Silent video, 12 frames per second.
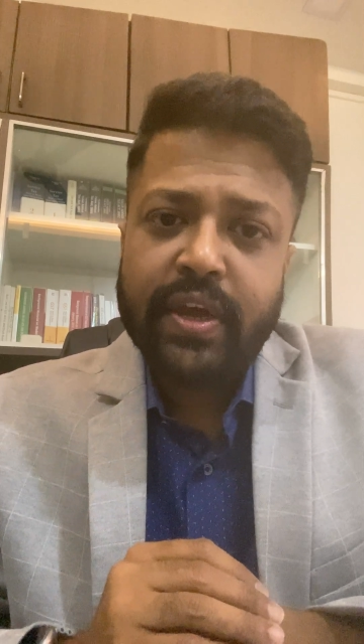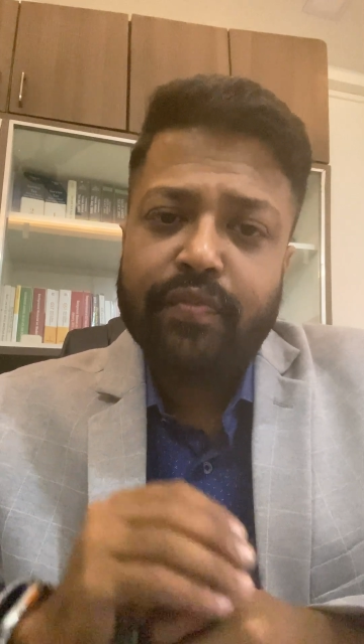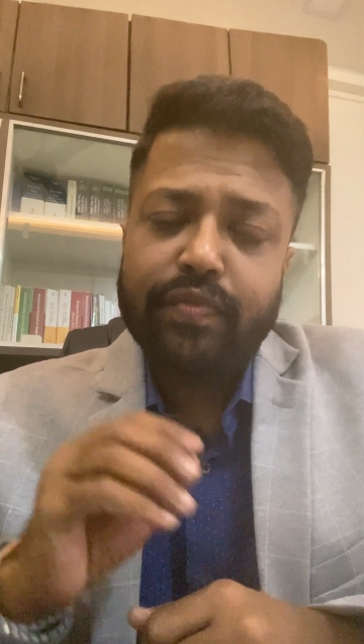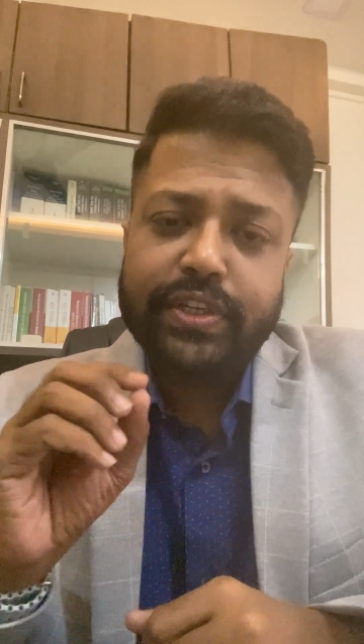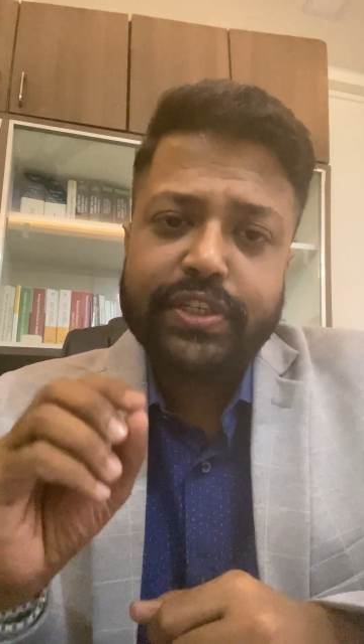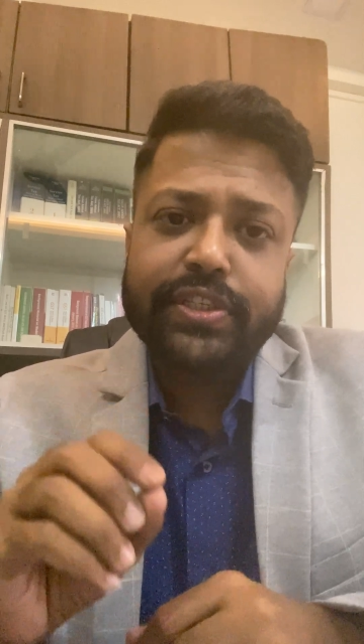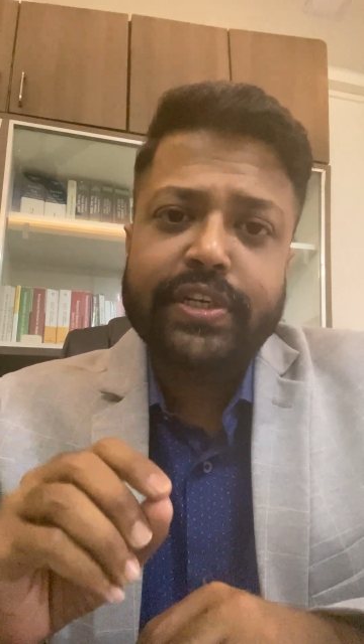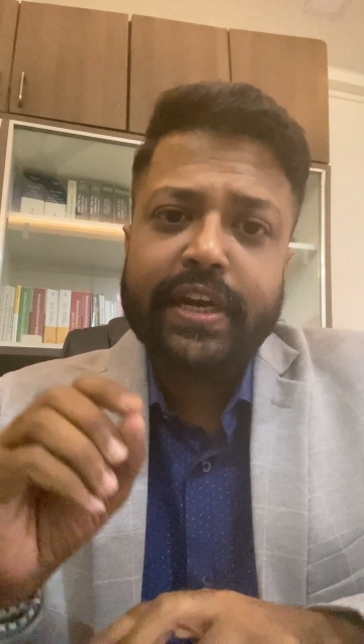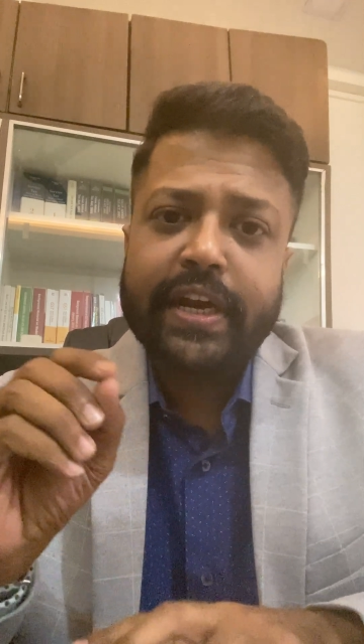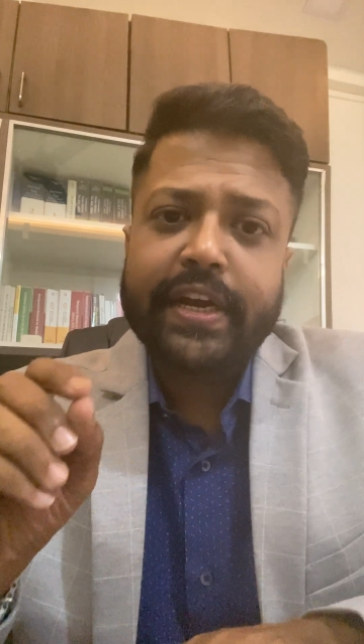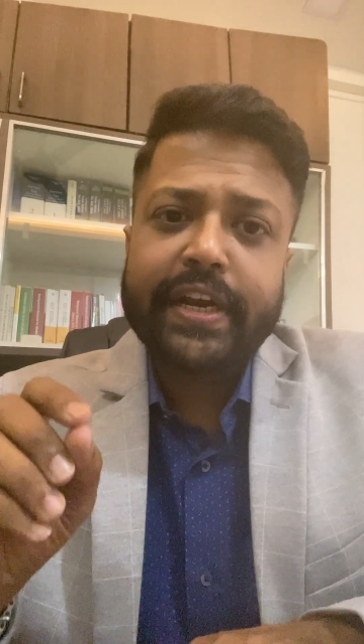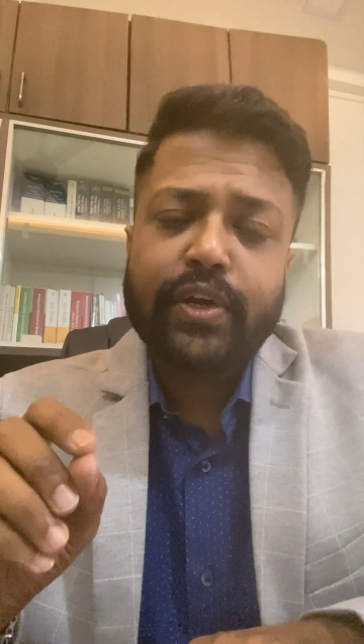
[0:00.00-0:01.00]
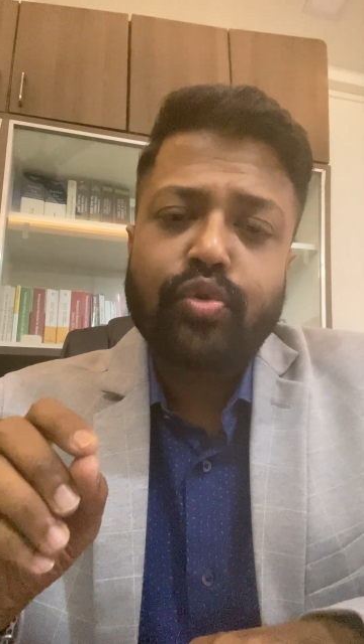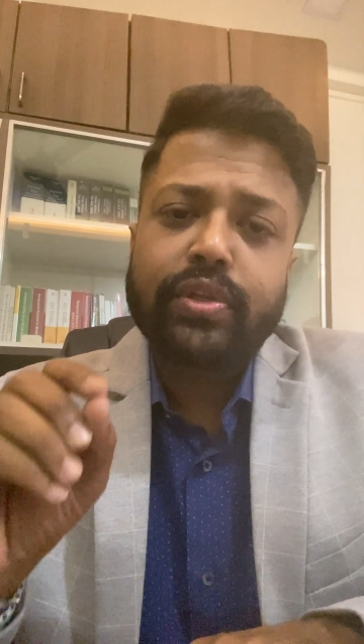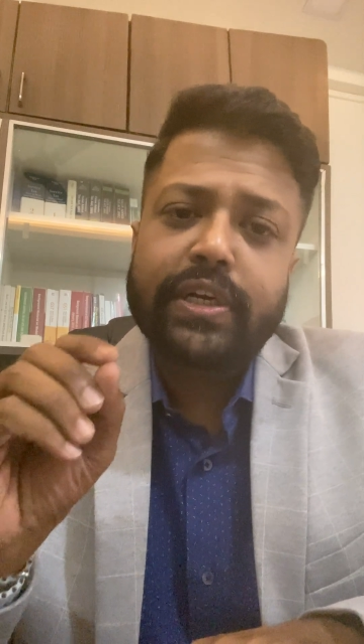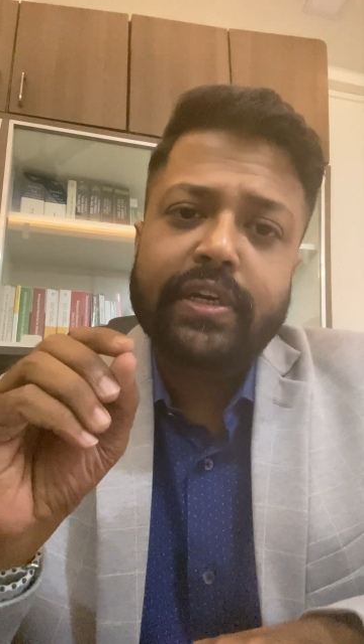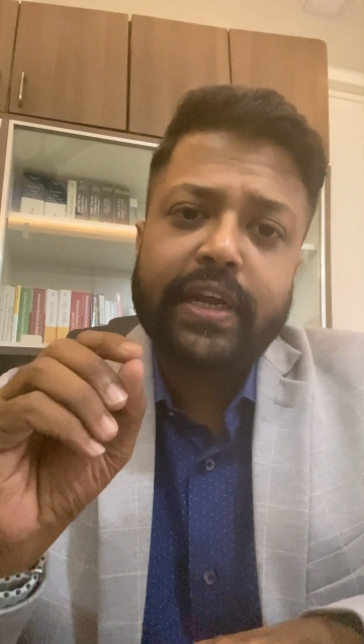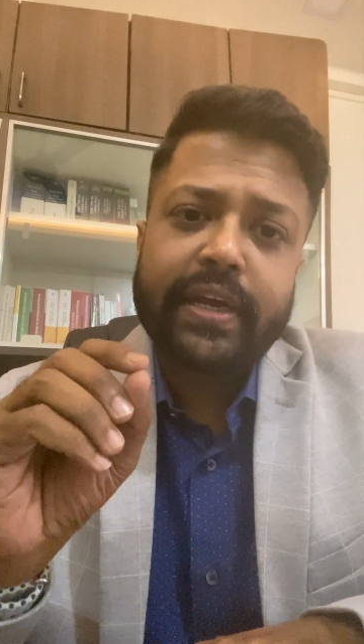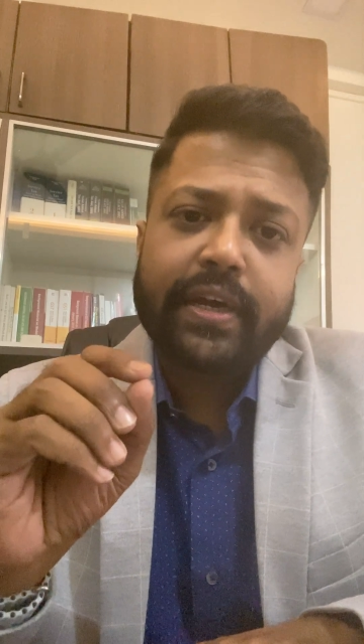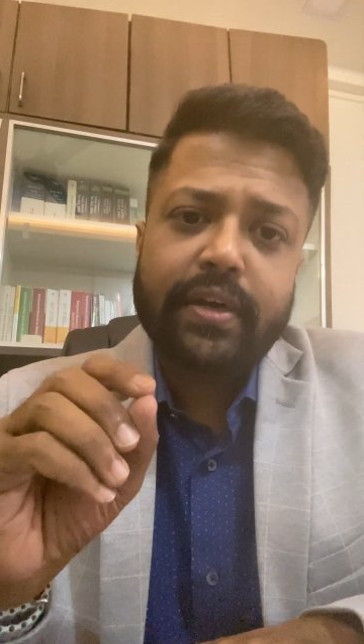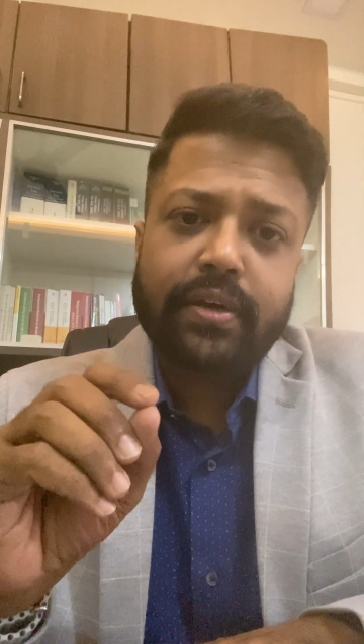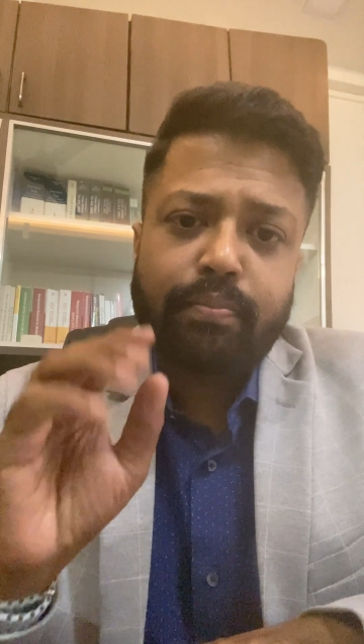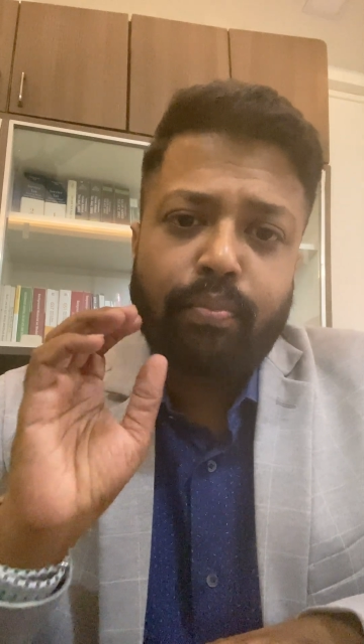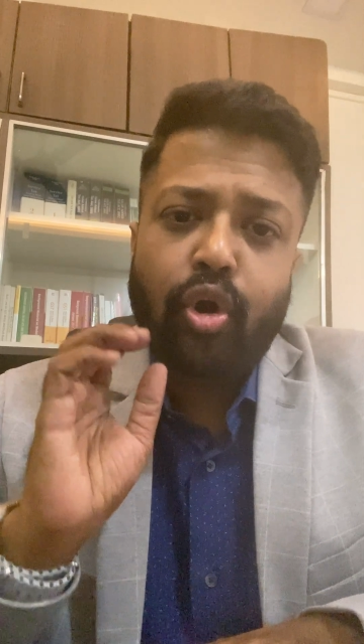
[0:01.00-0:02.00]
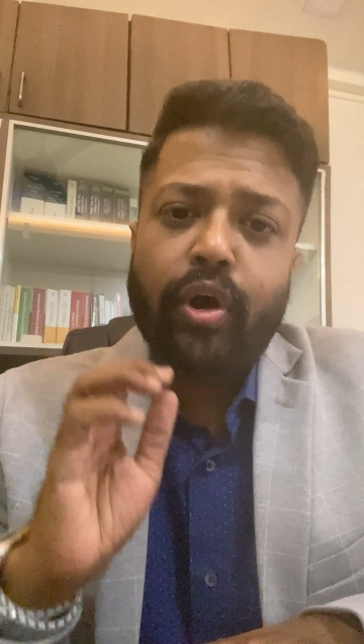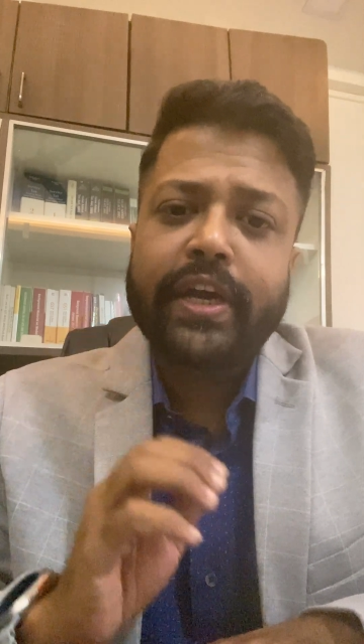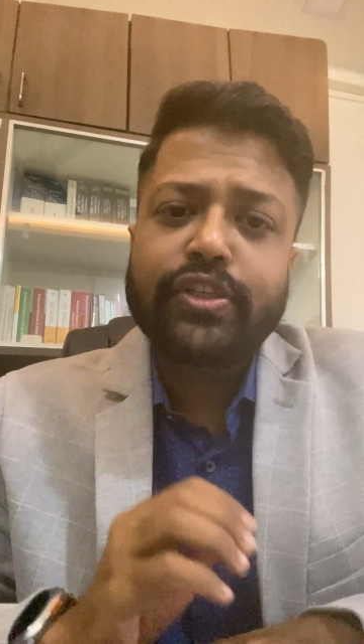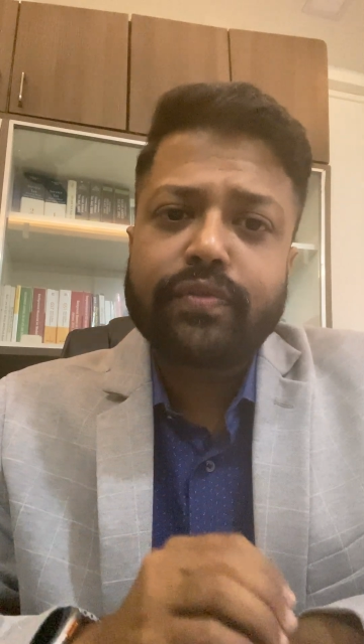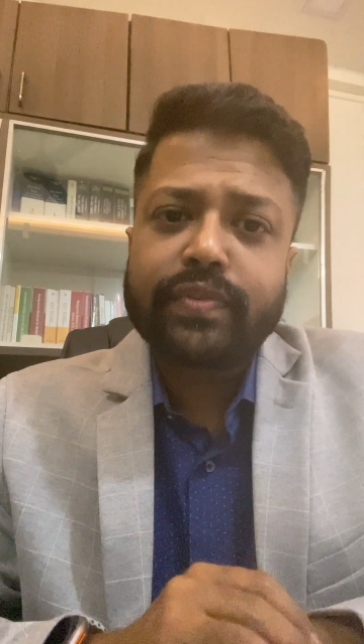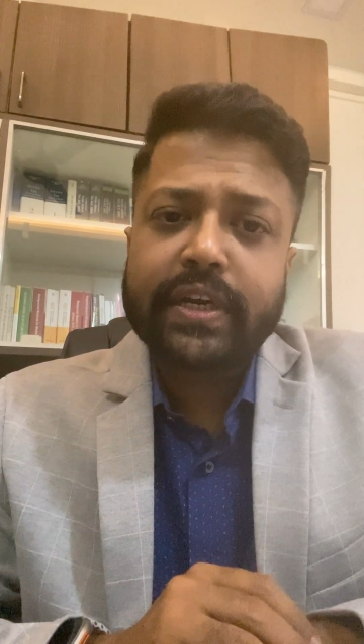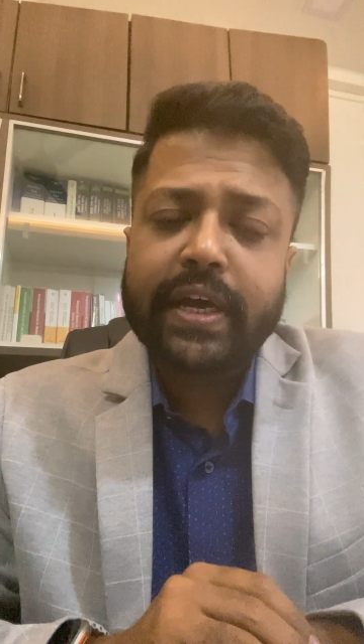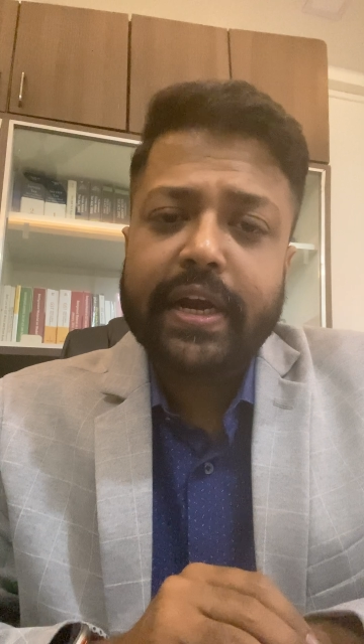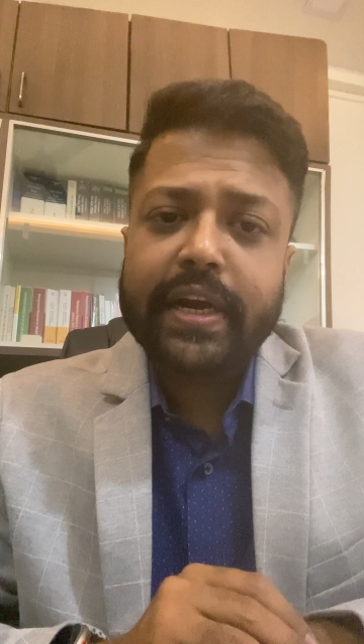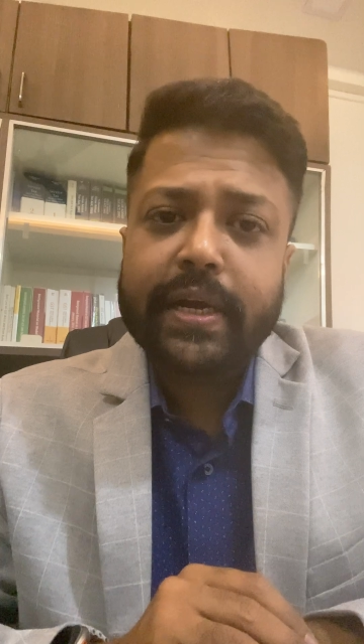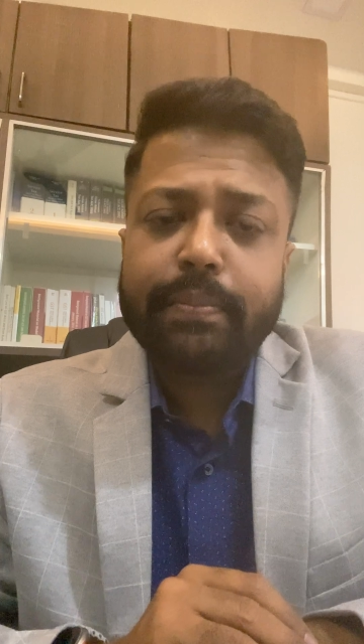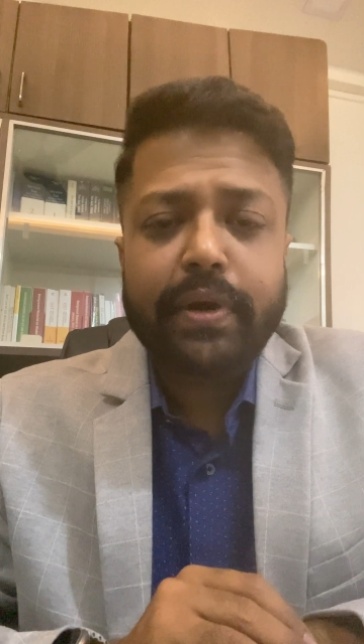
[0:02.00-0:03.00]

which is related to the blockage of the credit